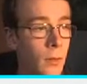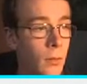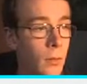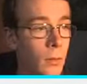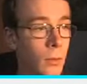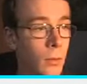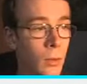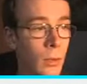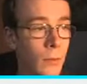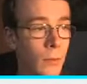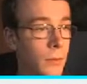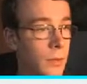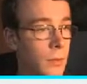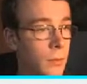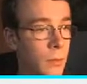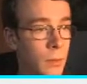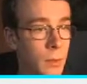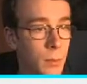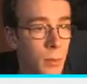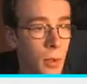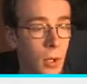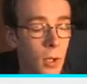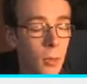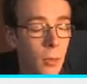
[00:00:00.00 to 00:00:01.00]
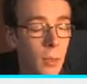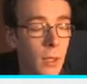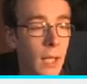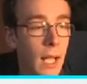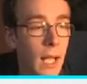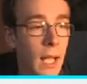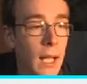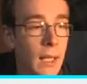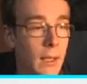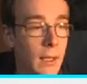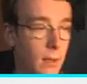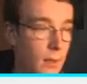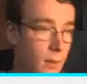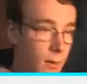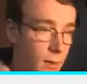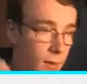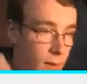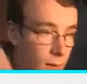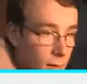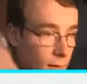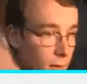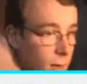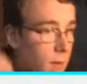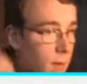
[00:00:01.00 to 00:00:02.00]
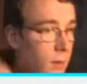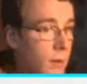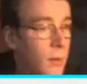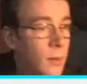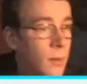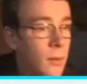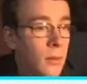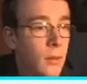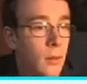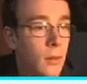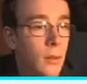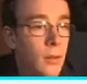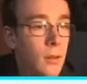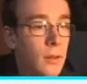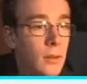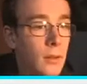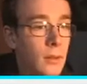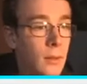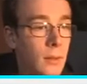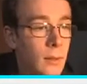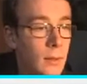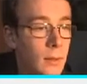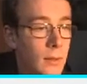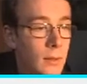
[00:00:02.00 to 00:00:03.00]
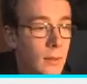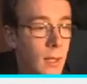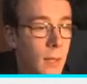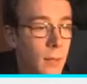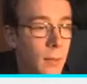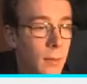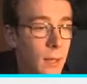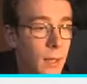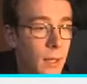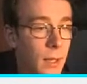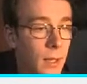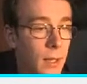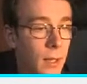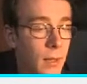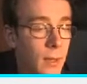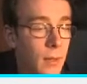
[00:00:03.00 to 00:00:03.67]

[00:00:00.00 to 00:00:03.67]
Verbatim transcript: I'm gonna have to switch Pokemon again. God damn it